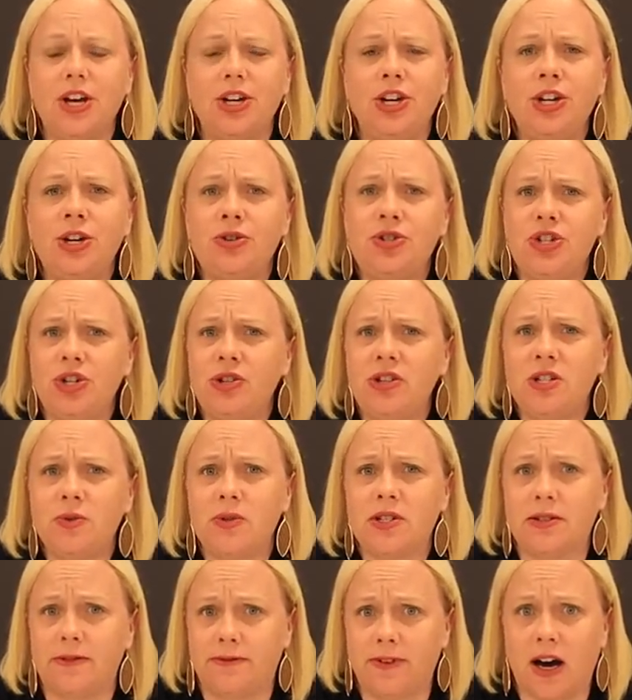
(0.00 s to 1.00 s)
You know, Judas
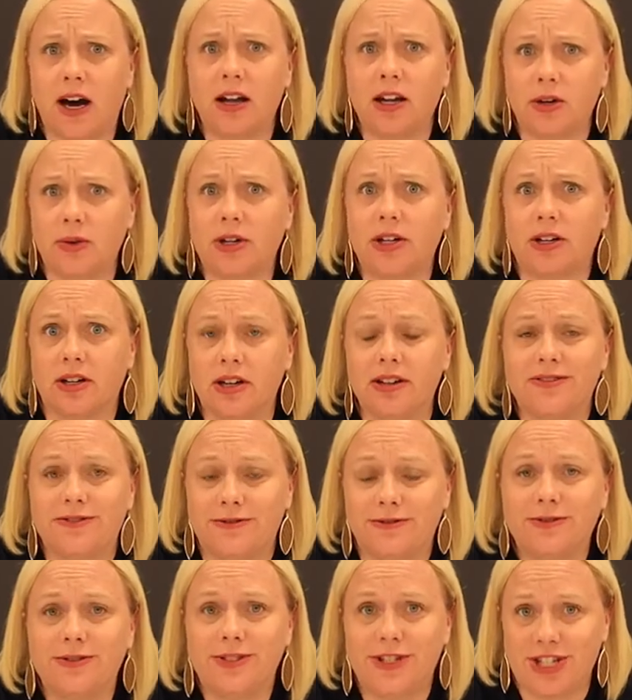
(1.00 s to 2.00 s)
was a follower of
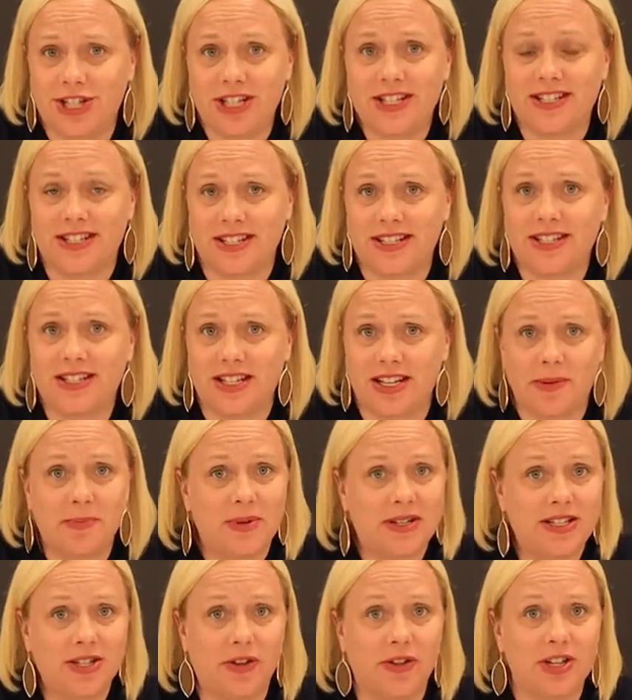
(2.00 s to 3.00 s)
Jesus
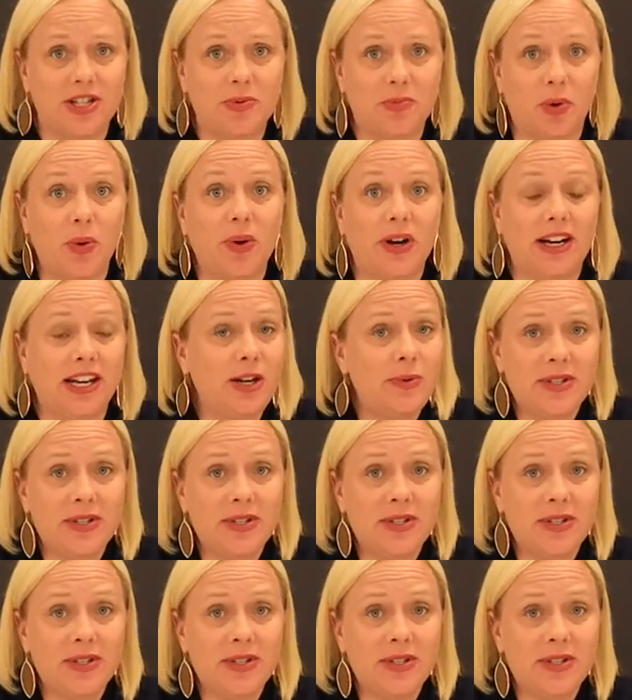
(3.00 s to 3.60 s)
up until this point.